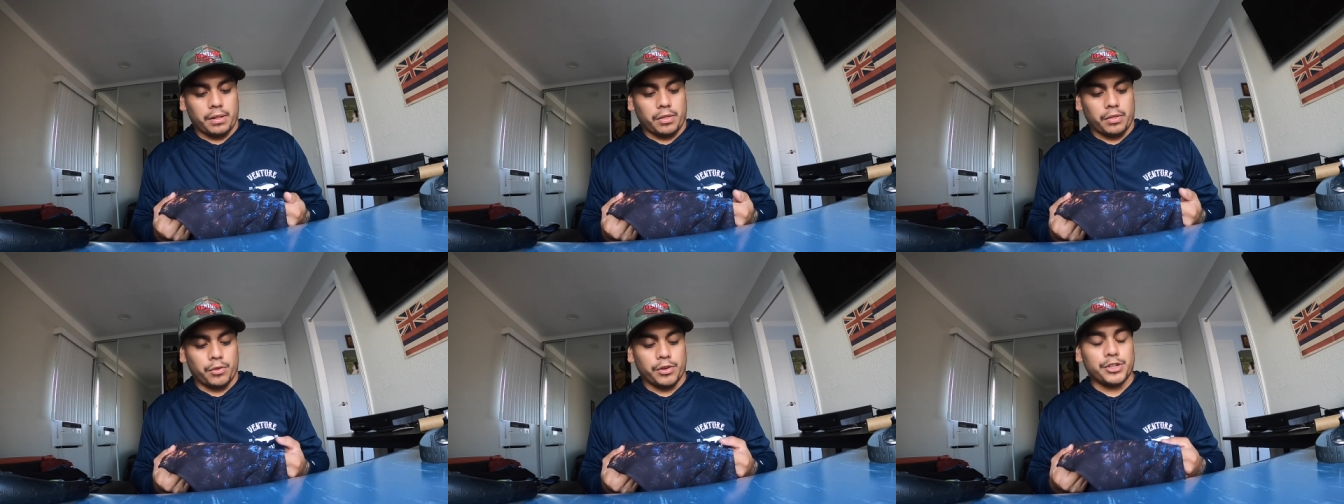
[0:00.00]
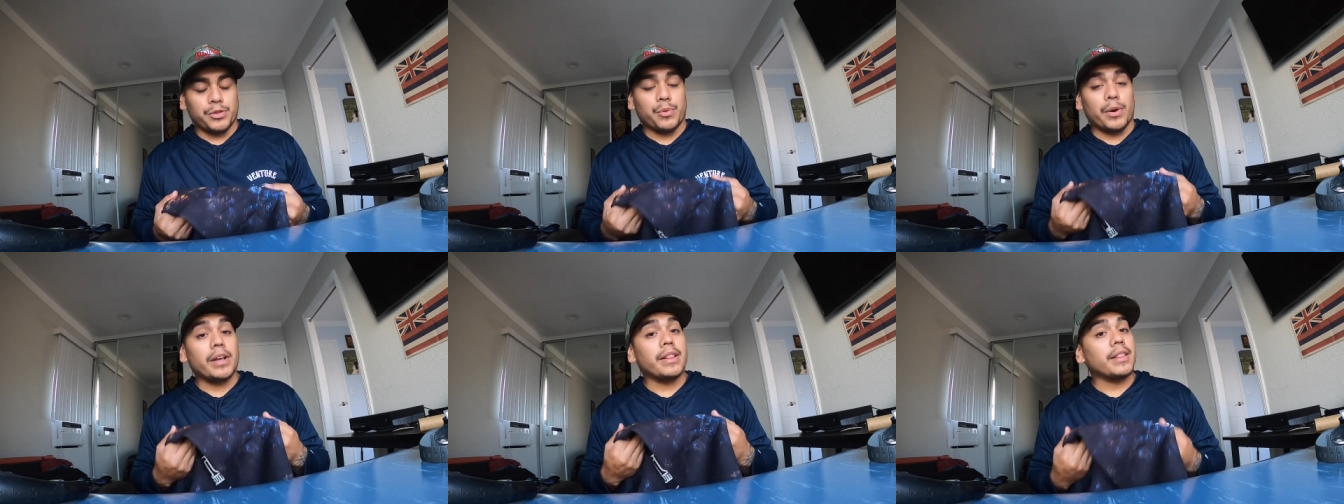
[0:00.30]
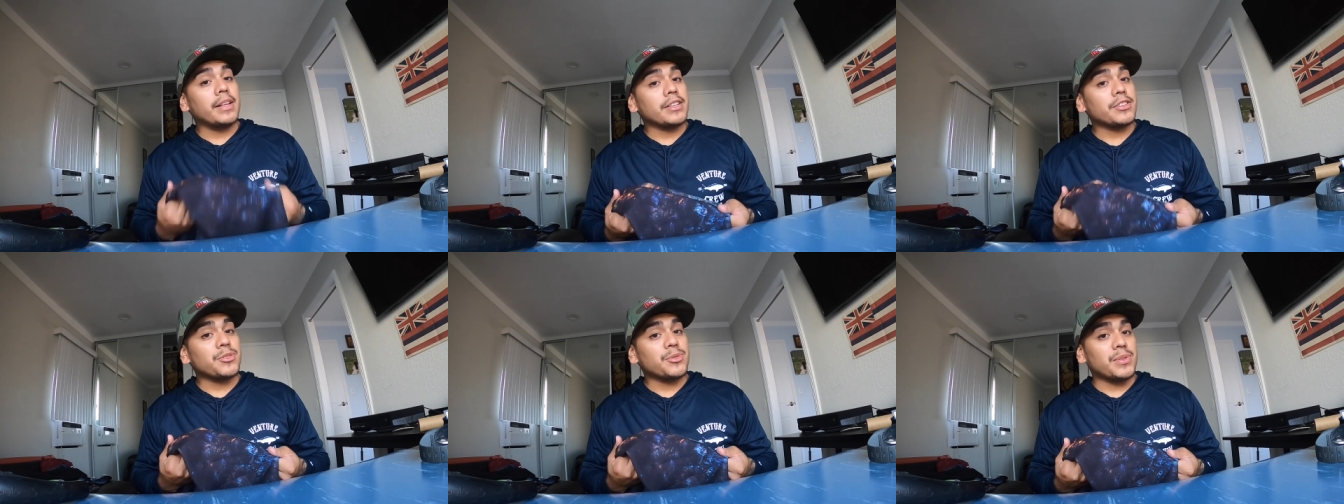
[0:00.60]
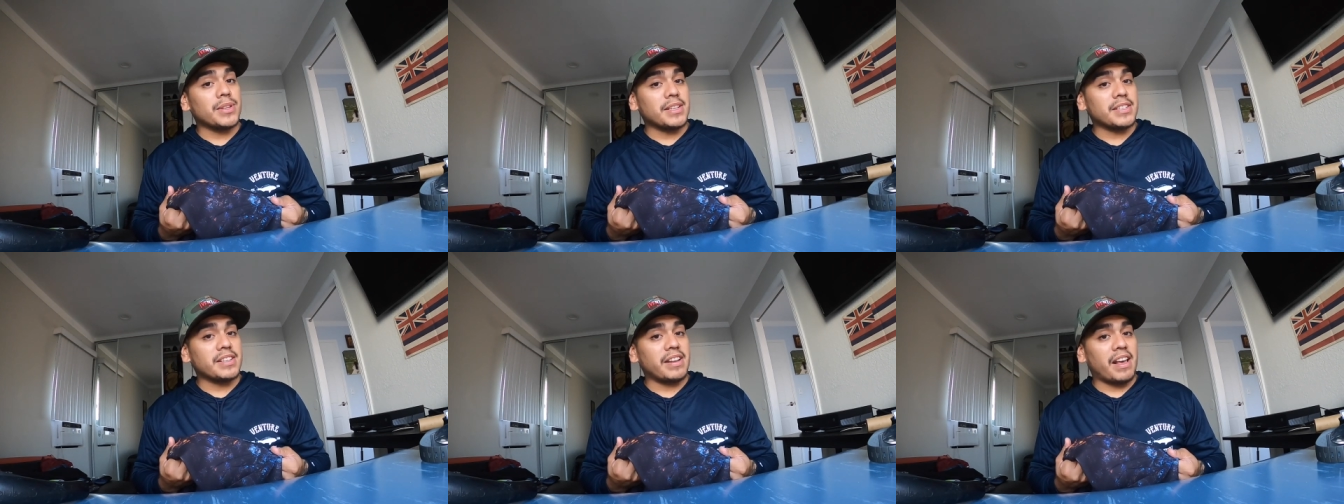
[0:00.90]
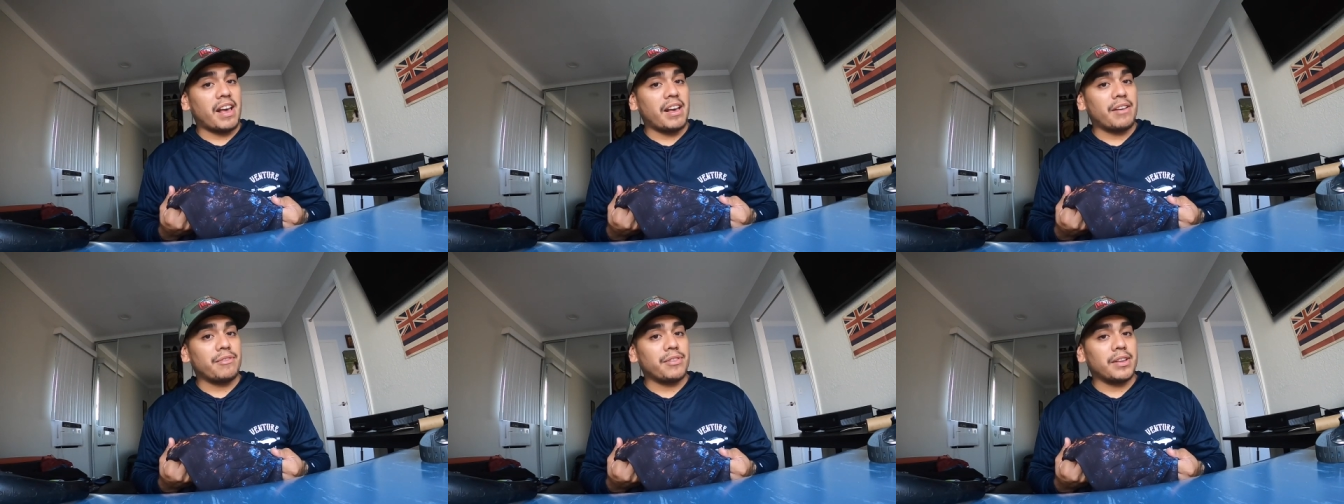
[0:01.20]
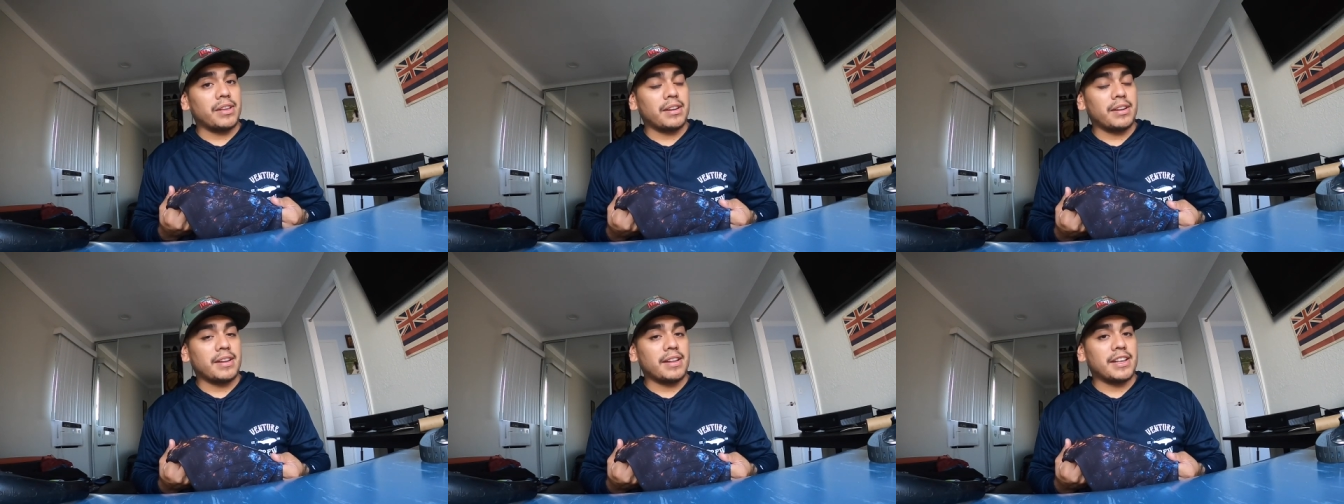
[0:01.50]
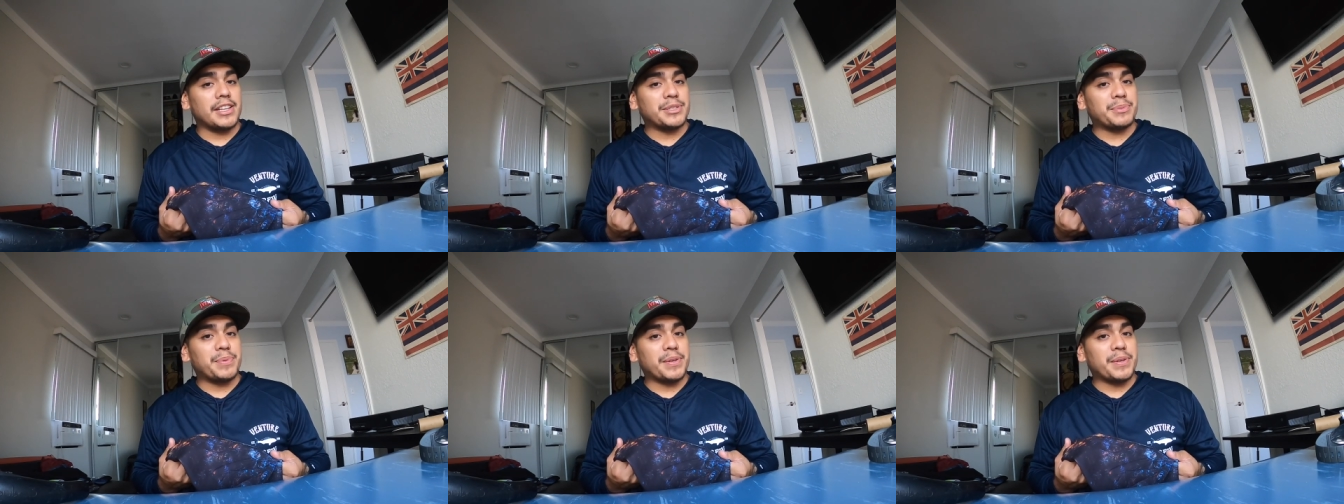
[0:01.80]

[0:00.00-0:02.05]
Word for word: The reason why this one doesn't have it is